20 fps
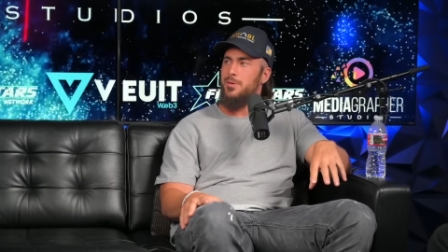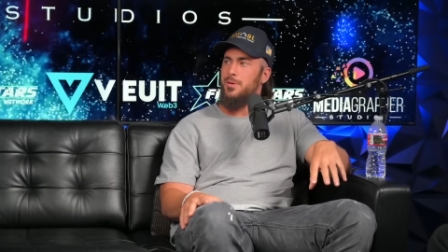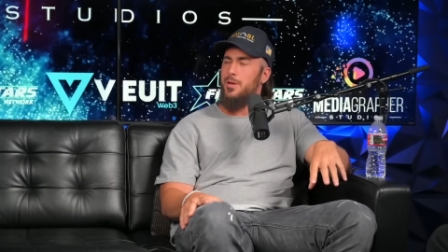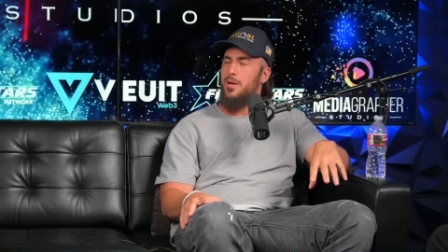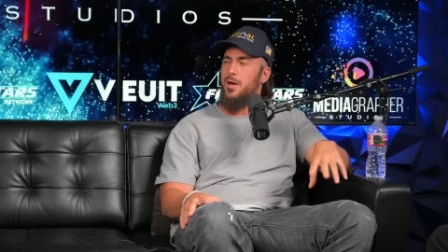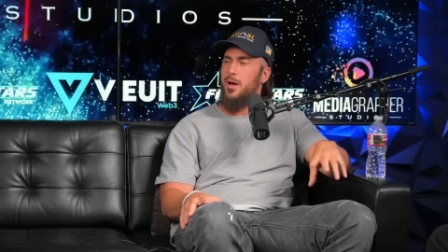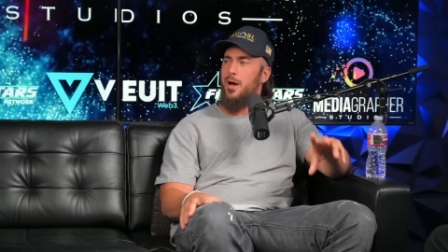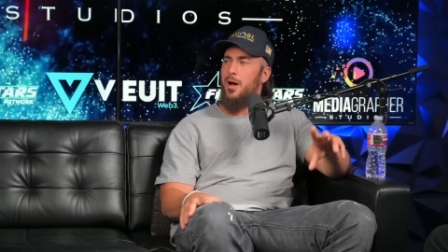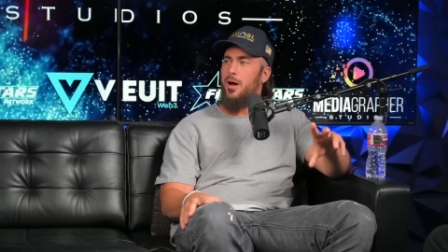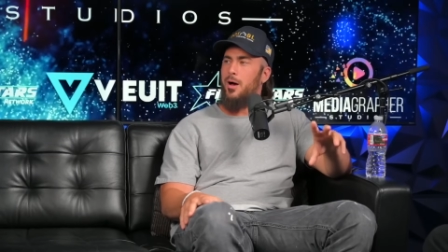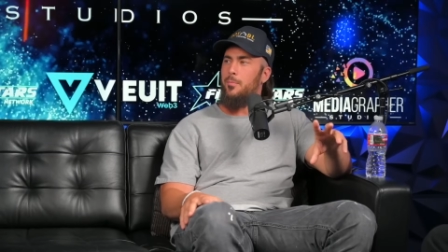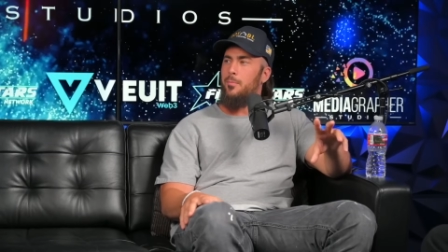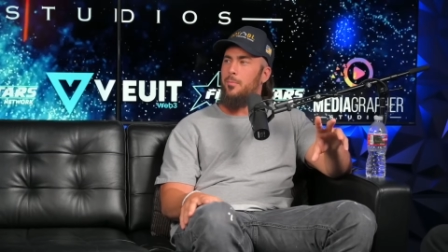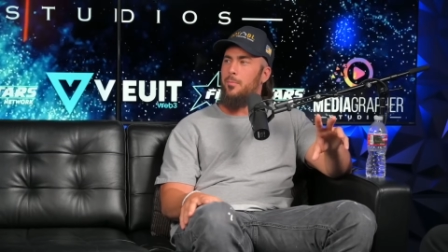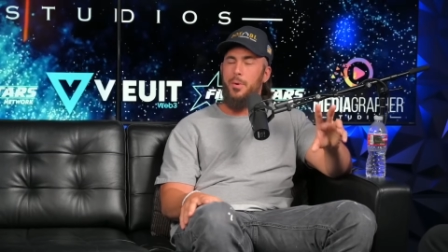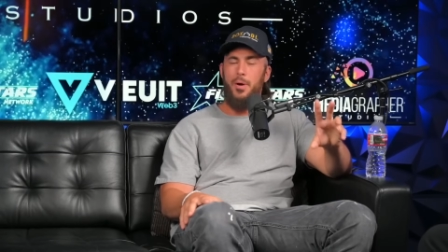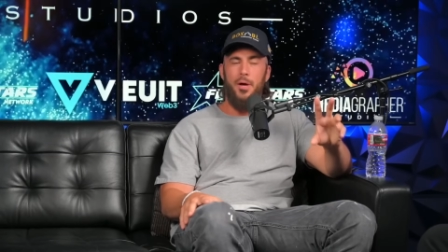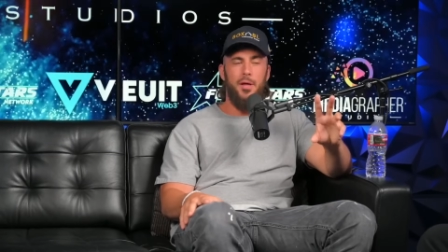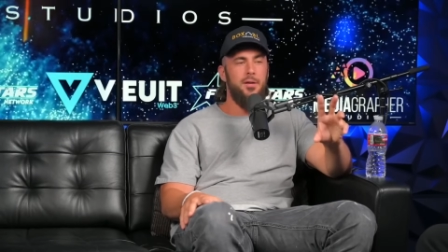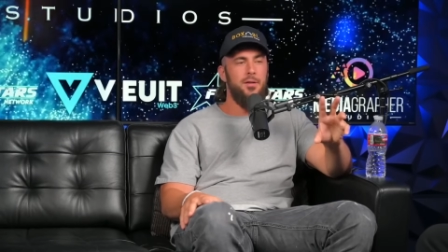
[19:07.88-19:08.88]
mm-hmm. um,
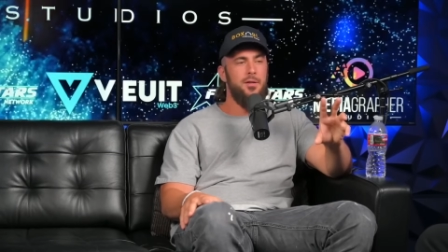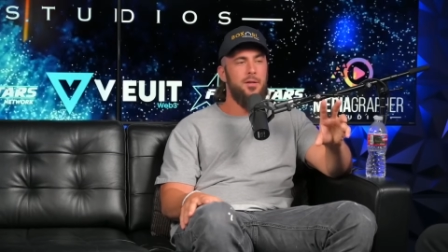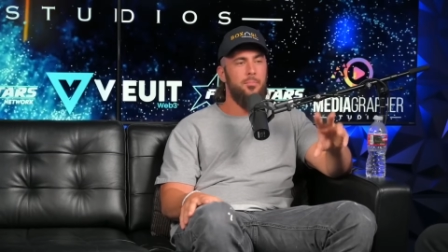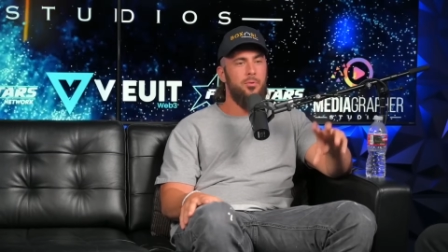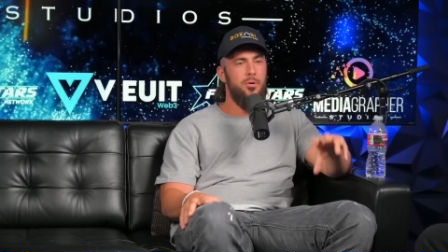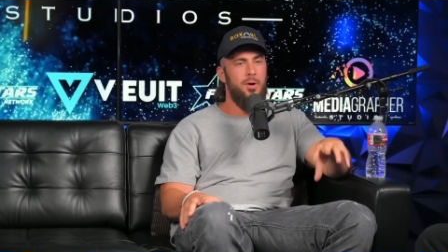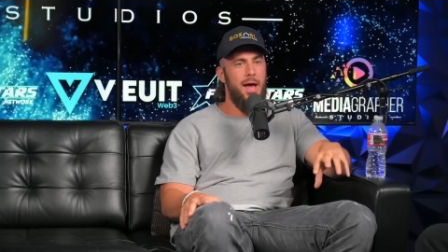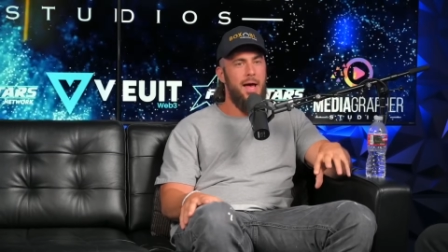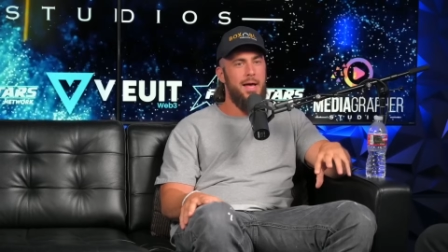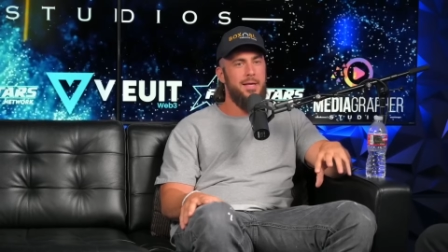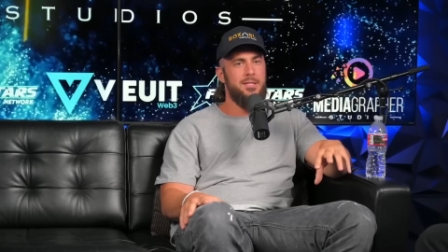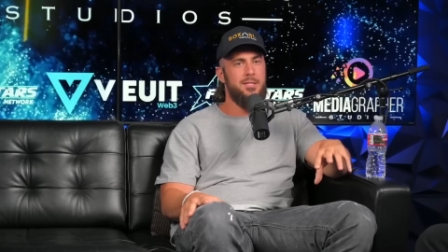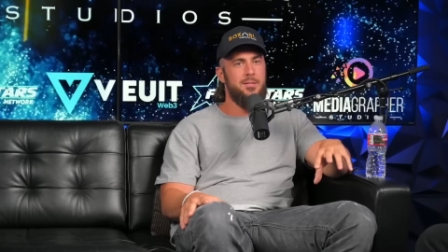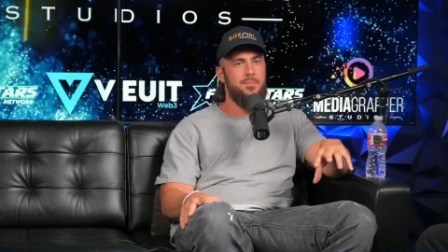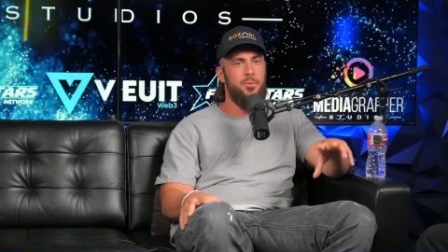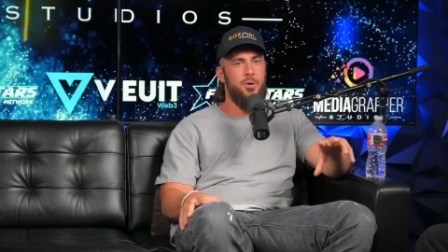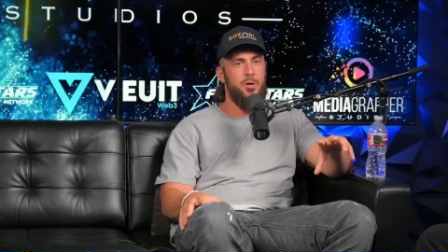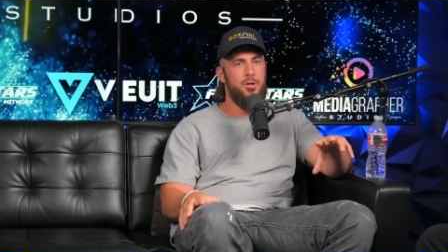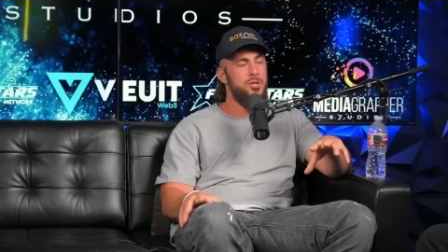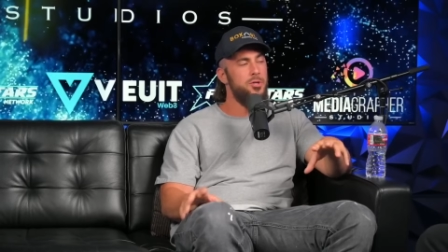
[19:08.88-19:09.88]
but the press
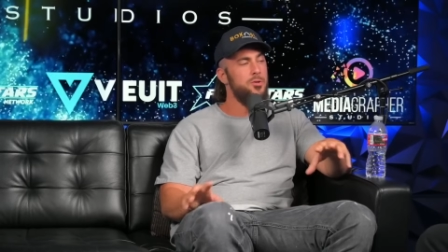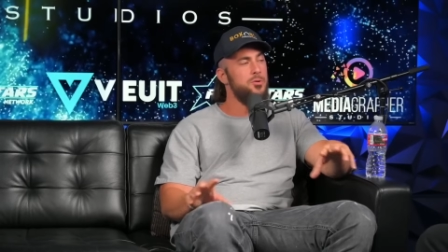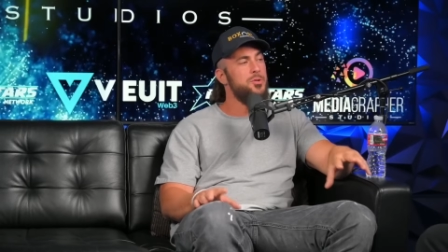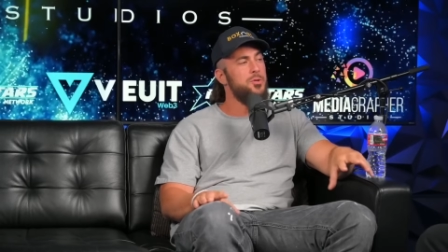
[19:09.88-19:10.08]
put two